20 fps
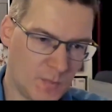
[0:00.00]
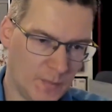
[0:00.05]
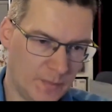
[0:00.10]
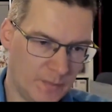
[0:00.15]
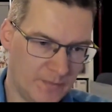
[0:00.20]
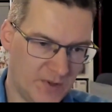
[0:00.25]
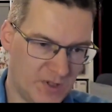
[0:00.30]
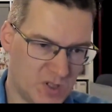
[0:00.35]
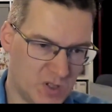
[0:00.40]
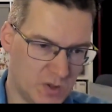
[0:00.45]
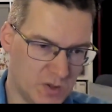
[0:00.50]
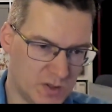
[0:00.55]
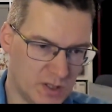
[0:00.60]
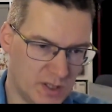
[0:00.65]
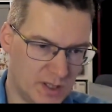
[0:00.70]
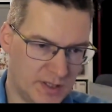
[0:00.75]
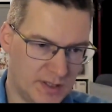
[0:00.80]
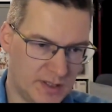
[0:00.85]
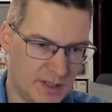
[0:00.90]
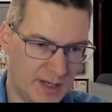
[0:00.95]
which
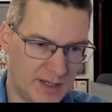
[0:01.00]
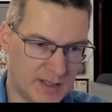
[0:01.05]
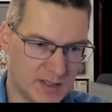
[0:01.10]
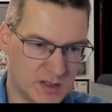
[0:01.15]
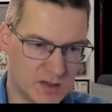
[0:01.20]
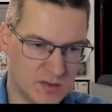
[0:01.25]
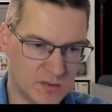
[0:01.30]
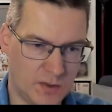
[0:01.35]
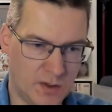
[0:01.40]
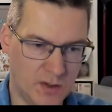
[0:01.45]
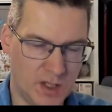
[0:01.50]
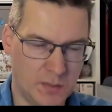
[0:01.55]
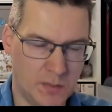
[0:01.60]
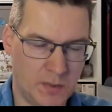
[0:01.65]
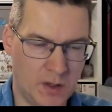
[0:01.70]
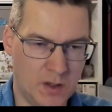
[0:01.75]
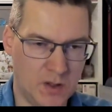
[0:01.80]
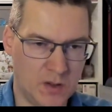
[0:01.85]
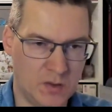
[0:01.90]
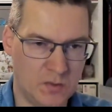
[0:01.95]
usually takes around
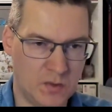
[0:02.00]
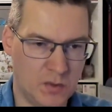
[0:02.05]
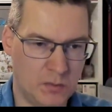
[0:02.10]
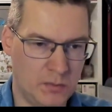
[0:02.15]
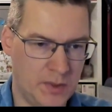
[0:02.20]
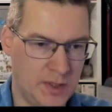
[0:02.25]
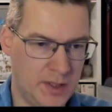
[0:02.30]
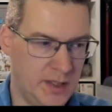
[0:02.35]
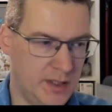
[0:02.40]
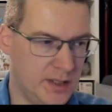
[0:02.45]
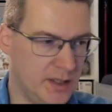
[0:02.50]
about 1 minute,